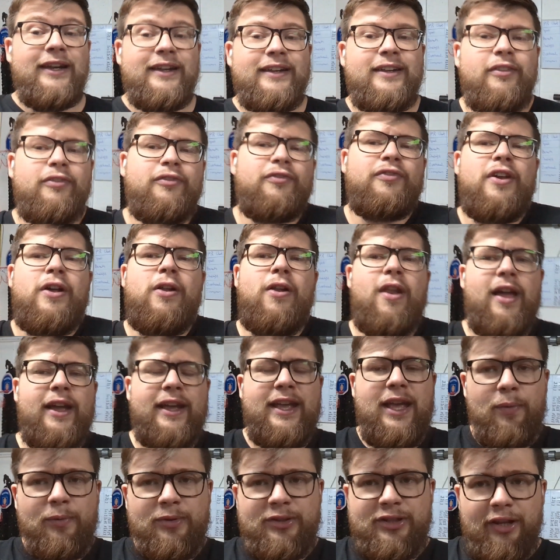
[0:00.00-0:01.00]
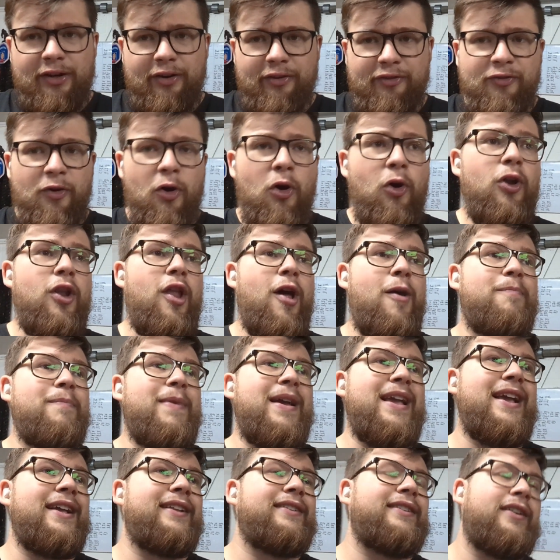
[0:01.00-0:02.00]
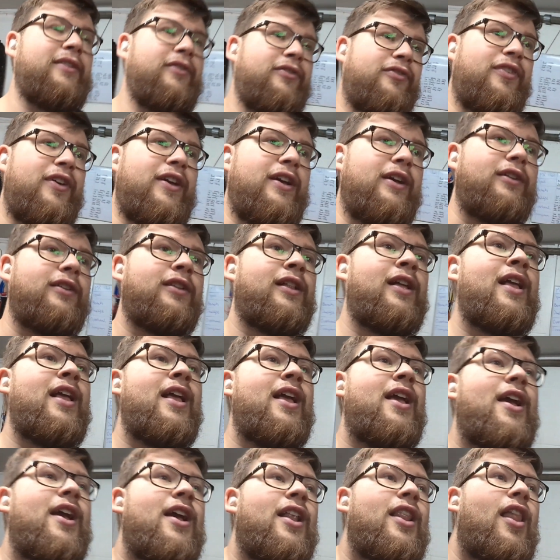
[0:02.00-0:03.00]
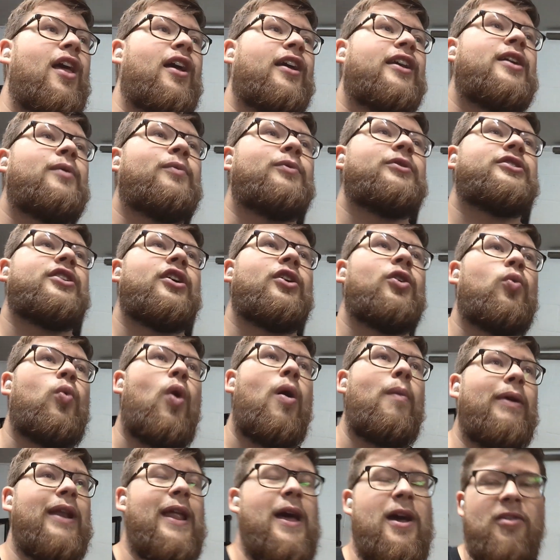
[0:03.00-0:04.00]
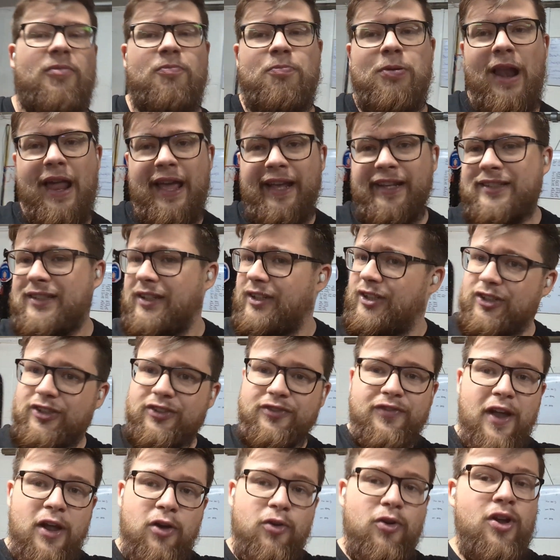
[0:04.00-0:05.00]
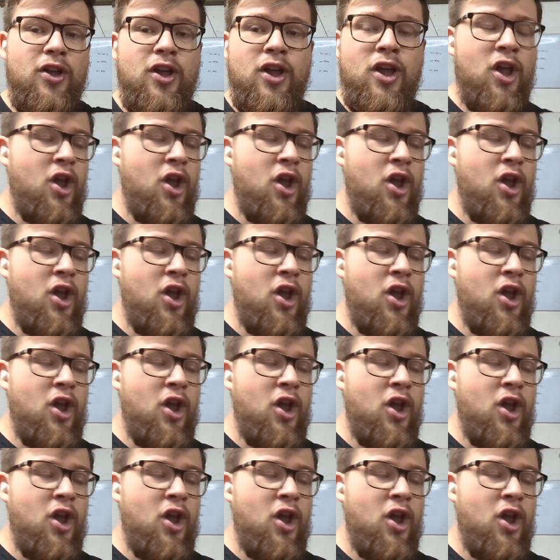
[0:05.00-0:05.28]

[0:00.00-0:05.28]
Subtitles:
It didn't feel like it was going to fall on me. It didn't feel like it was going to wobble out of place. It just felt